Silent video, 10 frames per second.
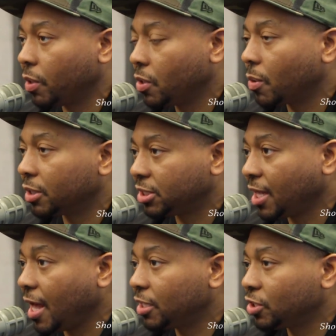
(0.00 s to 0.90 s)
when you're on
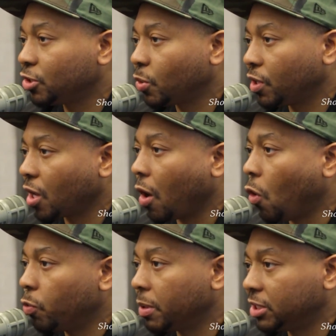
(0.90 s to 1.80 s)
stage, you're doing your
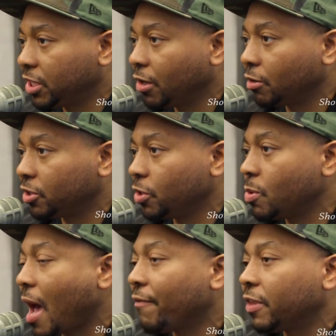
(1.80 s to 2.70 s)
own material, so you
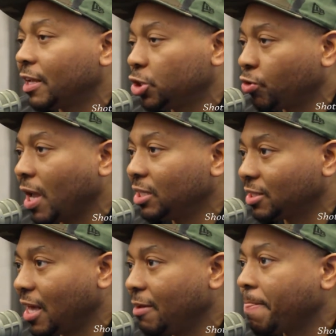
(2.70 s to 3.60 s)
don't have to
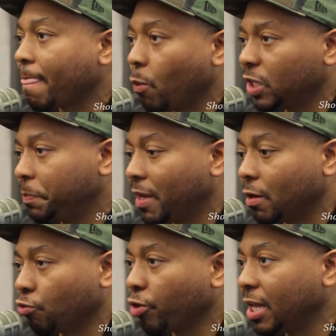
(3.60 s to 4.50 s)
translate what's
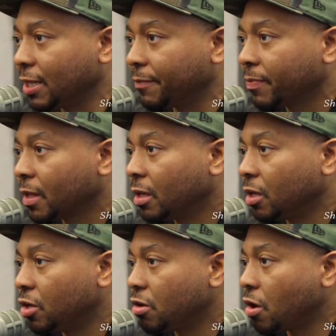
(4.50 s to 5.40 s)
being written.
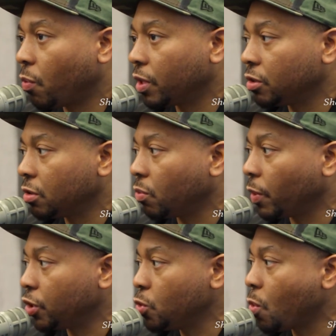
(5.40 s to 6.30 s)
Okay. You know, when
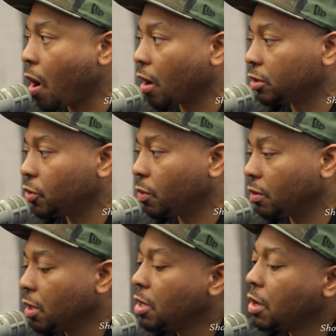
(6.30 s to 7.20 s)
when you are
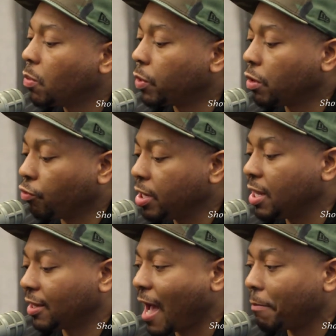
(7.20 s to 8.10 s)
doing when you're
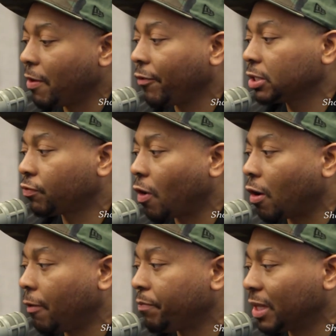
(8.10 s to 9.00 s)
reading comedy, first of
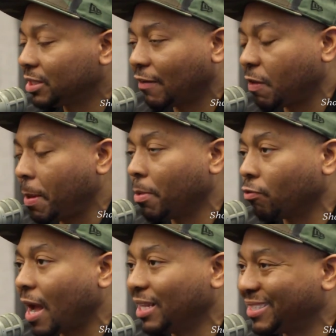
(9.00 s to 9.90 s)
all, the stuff that people
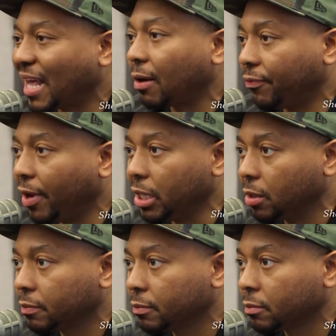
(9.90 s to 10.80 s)
write is not funny.
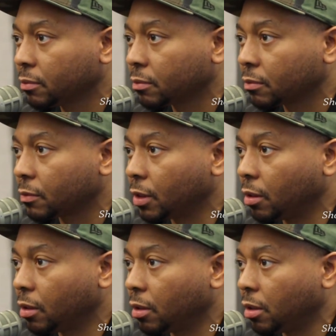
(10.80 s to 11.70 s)
You're right. That's
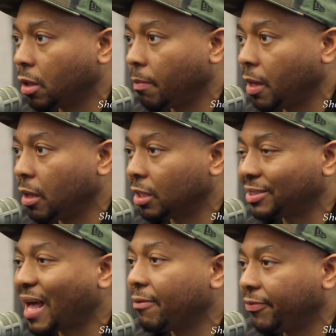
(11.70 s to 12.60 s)
yeah. true. I mean, true. it's
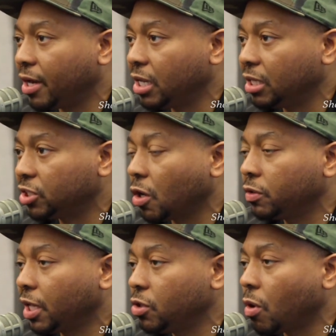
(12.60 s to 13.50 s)
not funny. So
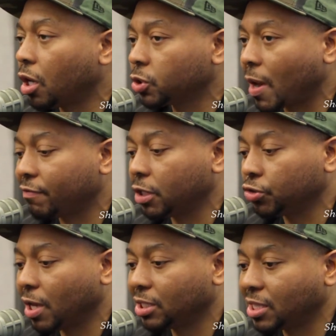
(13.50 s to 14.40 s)
then you also have to
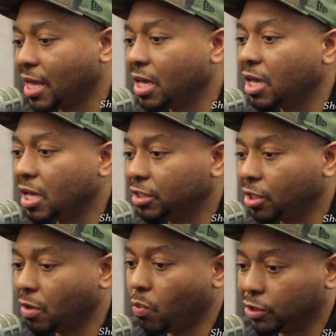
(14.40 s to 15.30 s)
translate
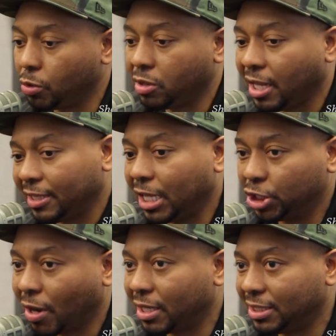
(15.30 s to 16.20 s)
into what you think they're
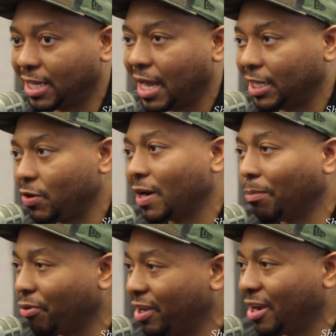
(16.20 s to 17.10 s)
trying to say. Then you got to
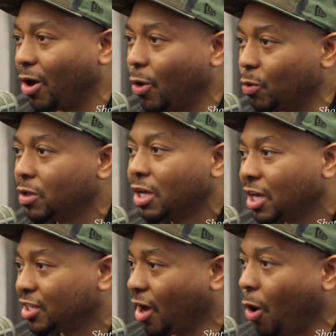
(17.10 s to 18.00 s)
bring your own
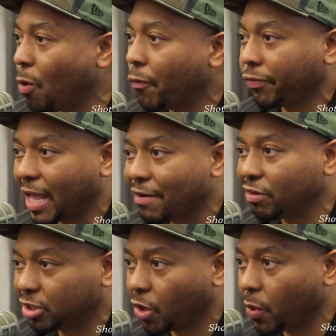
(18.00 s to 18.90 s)
your own flavor
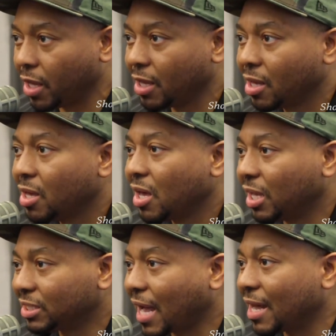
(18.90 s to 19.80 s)
to it.
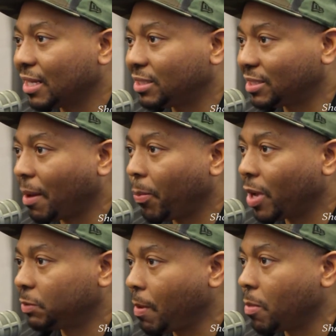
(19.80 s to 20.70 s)
It's not as simple
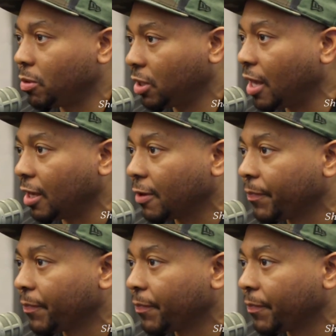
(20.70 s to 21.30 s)
as people think.